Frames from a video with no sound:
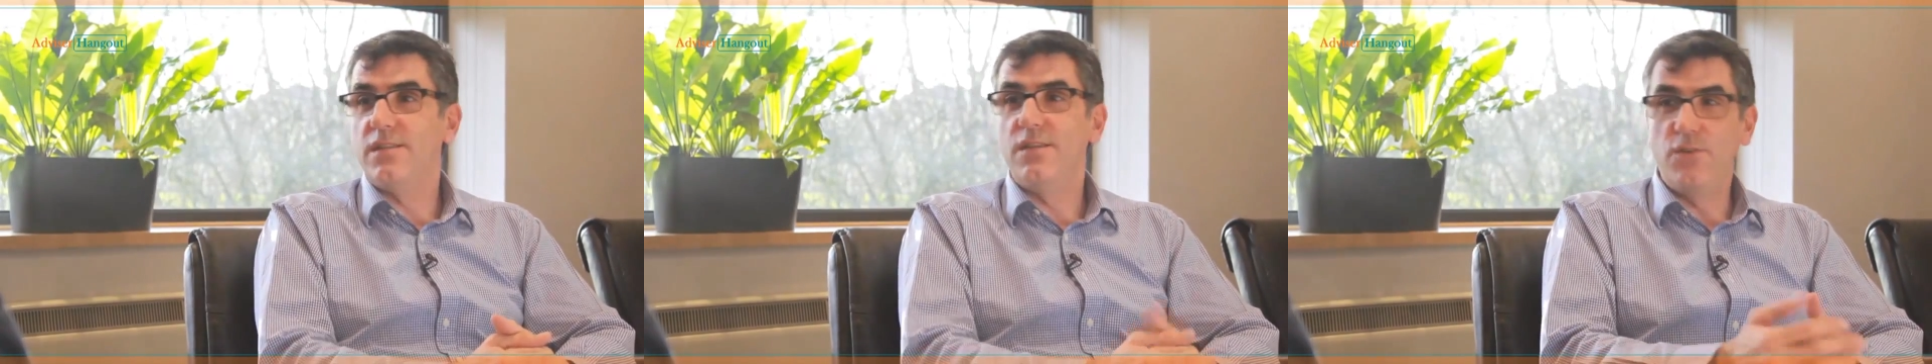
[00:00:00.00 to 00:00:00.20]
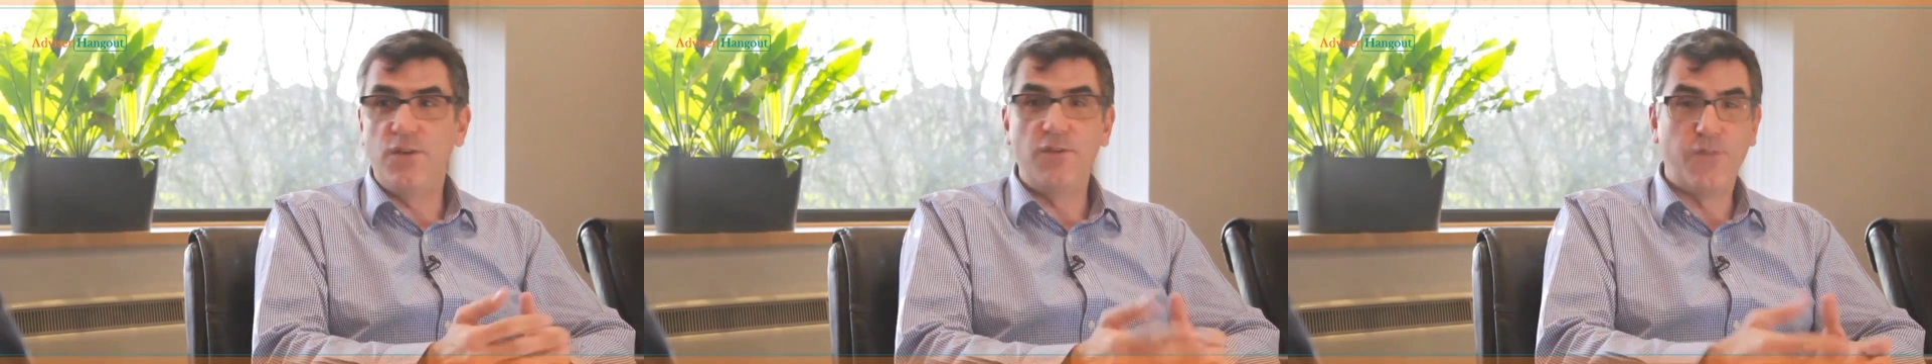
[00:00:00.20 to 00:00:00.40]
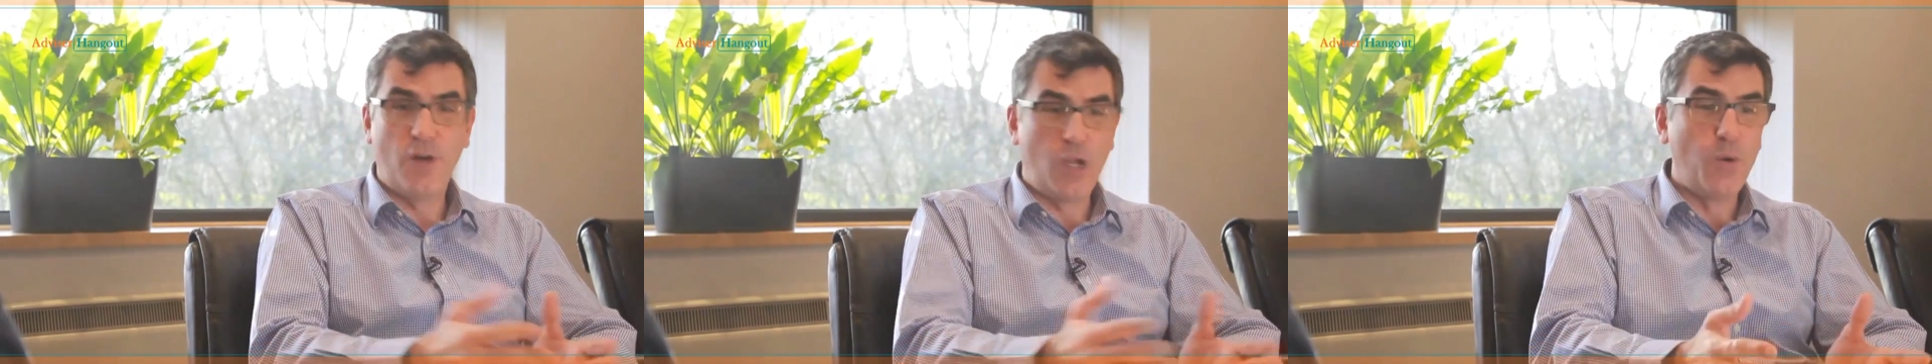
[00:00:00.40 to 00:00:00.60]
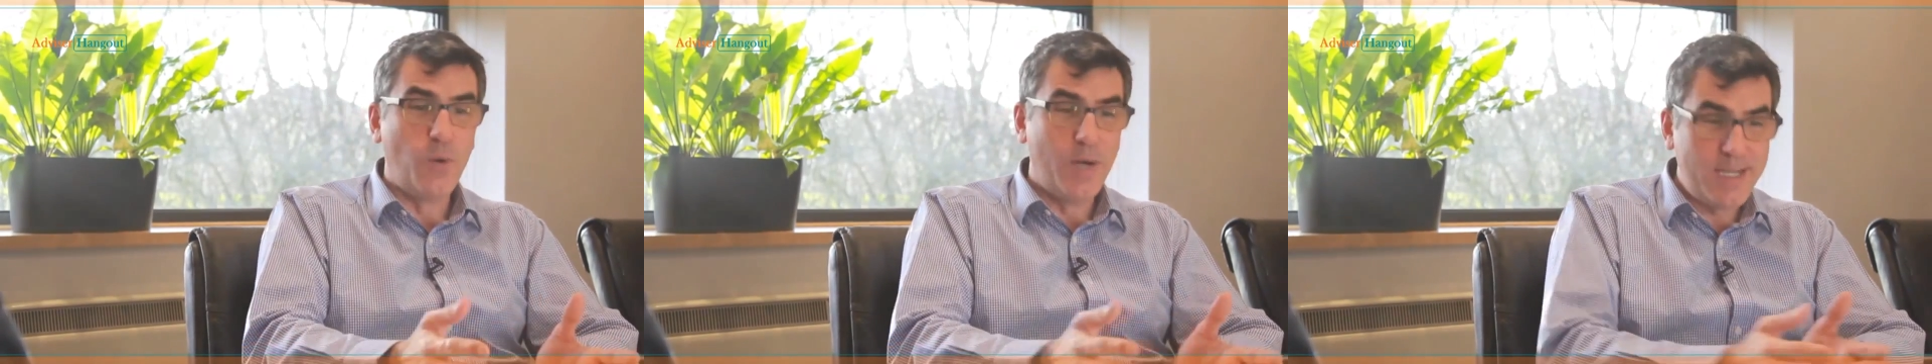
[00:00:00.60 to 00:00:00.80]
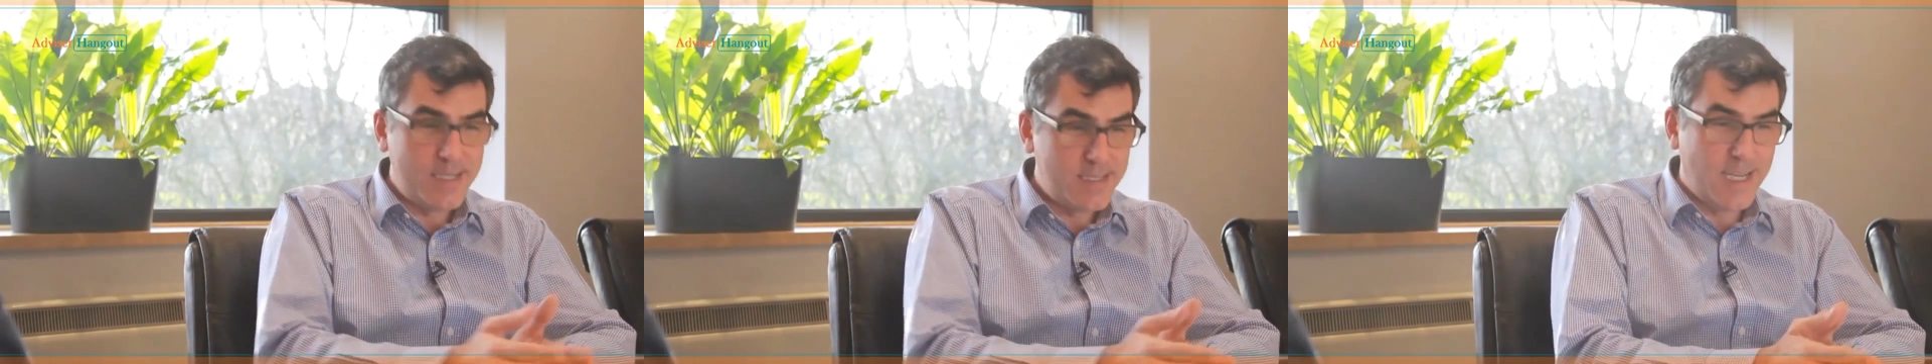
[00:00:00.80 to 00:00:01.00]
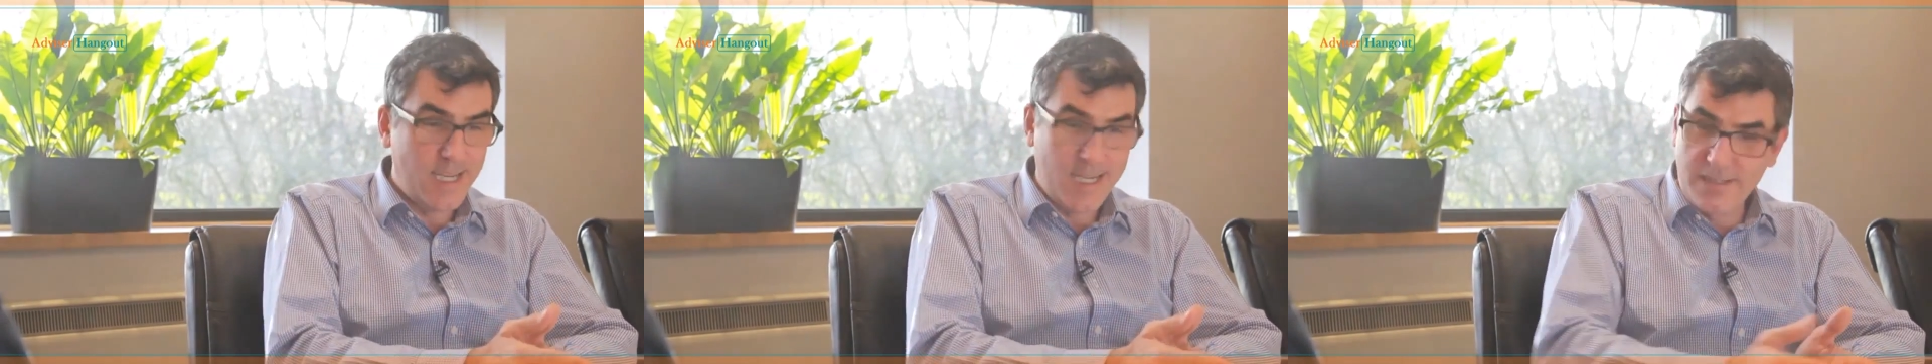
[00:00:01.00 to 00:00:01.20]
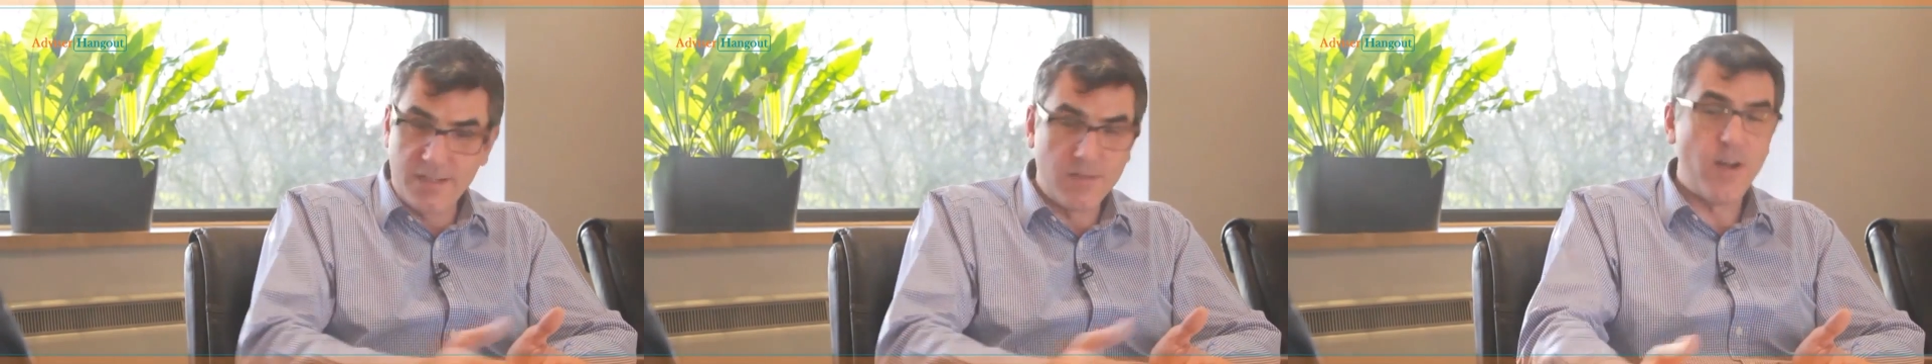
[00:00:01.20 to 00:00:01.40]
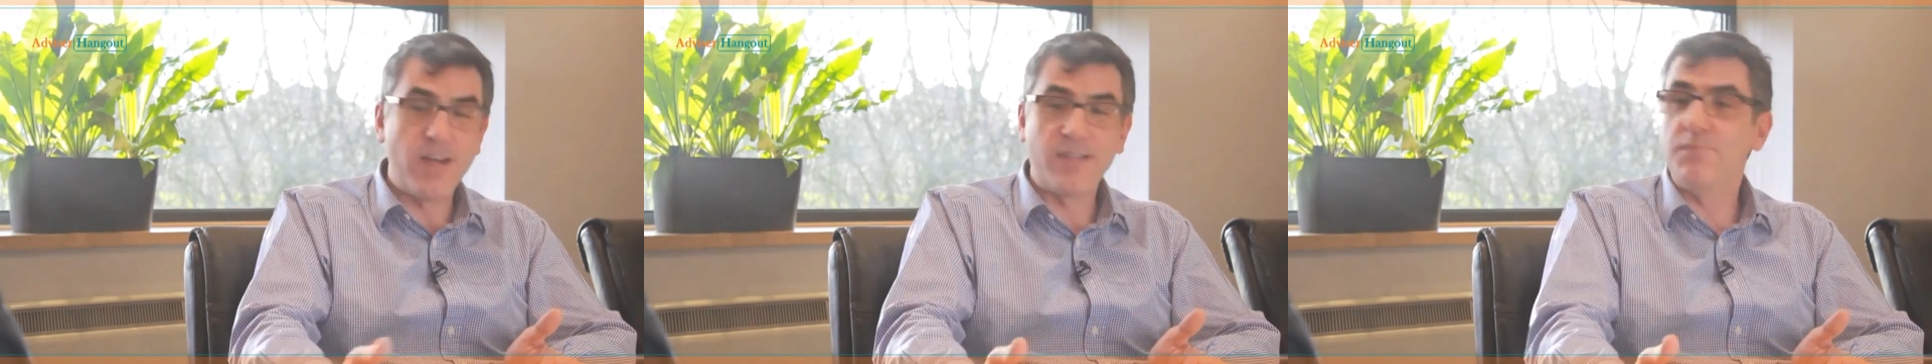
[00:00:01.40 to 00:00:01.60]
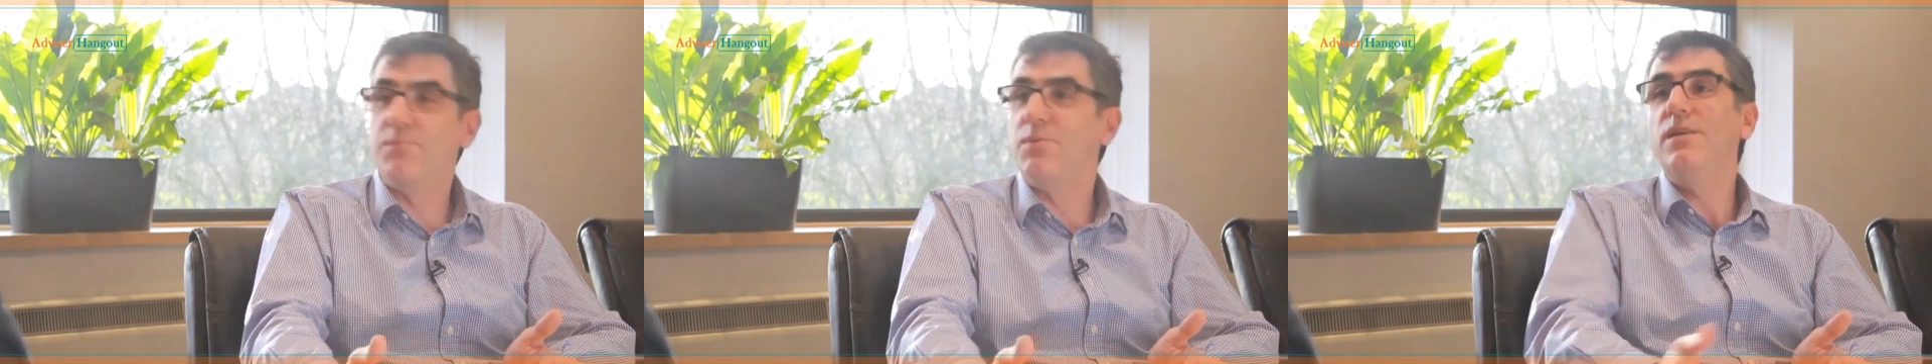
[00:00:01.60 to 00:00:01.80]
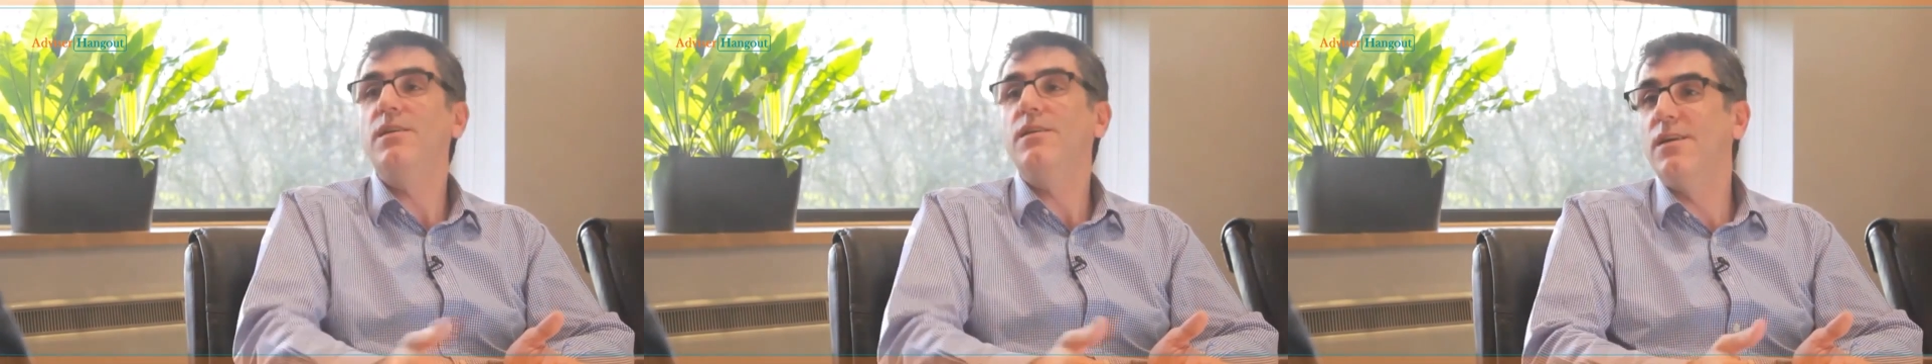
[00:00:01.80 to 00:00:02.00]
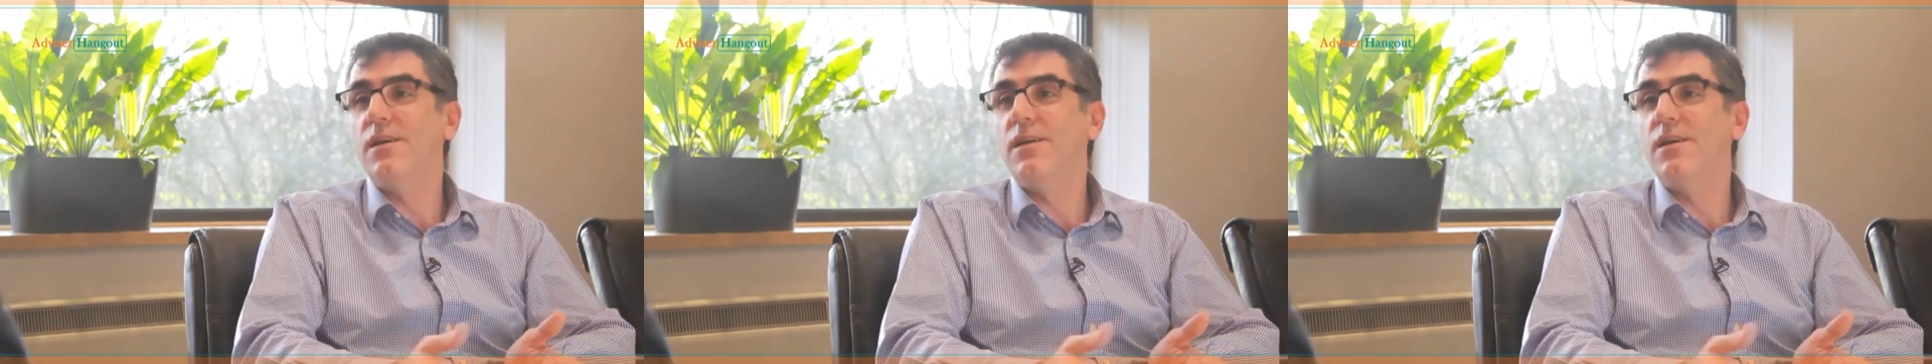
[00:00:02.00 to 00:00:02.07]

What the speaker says: and if you follow it, it is a recipe.